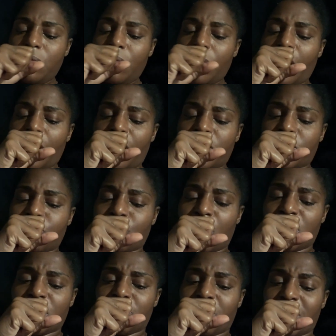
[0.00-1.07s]
And as far
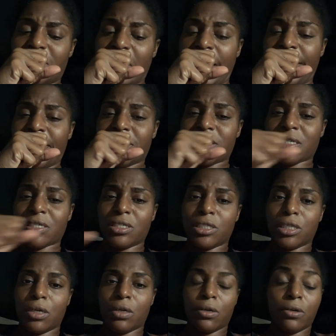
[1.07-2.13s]
as my diet is
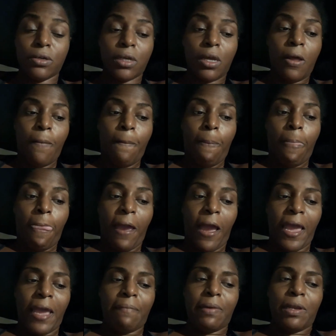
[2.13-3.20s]
concerned, I
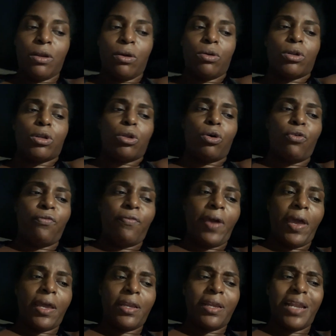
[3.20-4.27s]
had been on a low
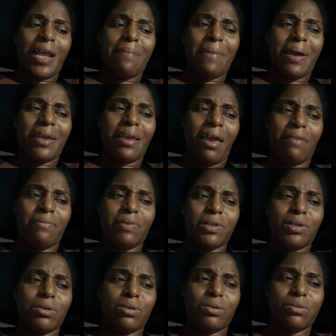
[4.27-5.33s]
fat, and I might have a
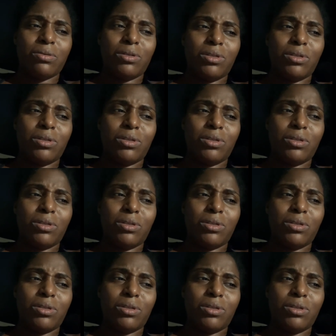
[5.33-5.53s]
little,